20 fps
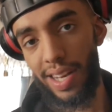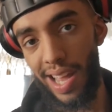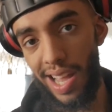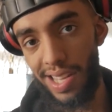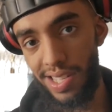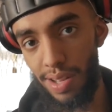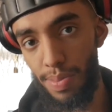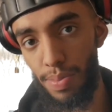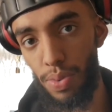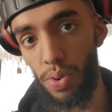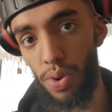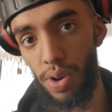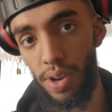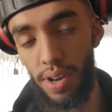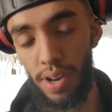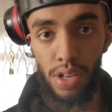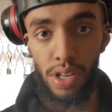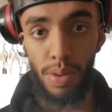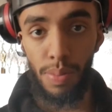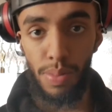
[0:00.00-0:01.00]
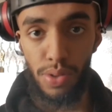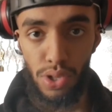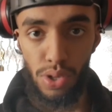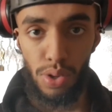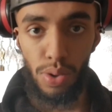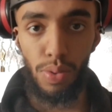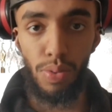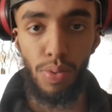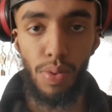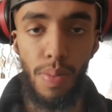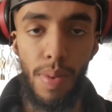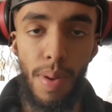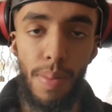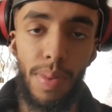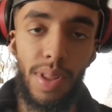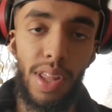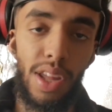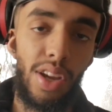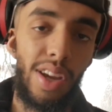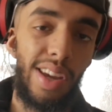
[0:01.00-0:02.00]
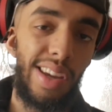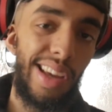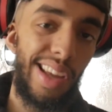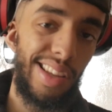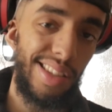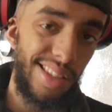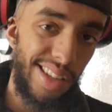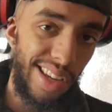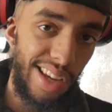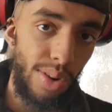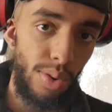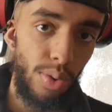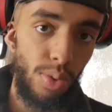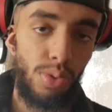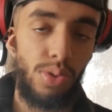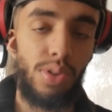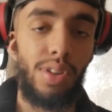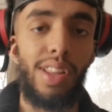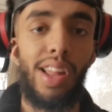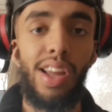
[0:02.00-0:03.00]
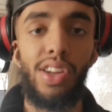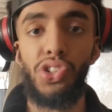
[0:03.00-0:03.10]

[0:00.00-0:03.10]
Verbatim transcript: That's number 1. Number 2, remember that you can get skills that